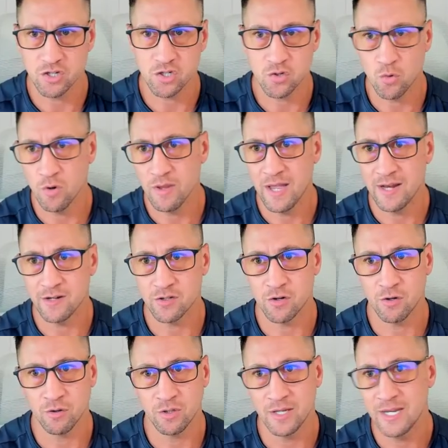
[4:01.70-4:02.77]
to store that
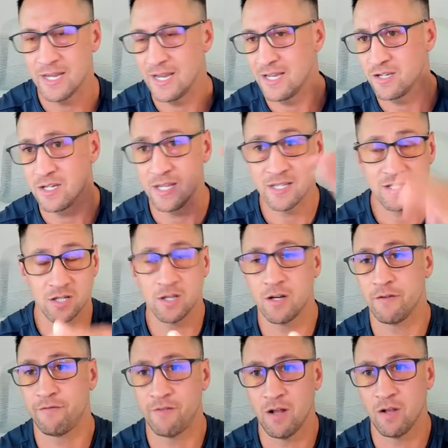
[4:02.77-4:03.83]
internally, and it's going
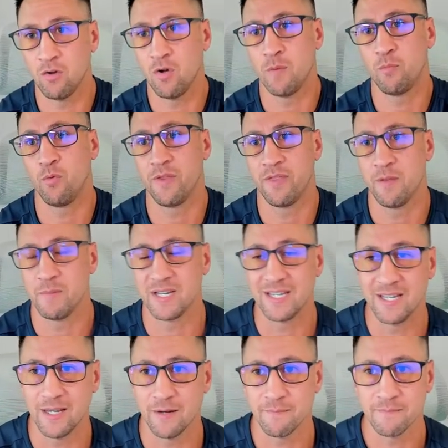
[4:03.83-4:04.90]
to follow up with them
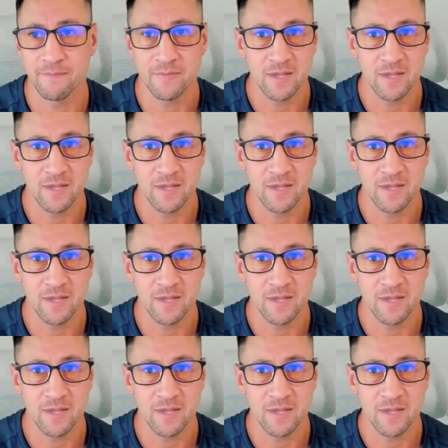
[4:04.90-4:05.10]
again.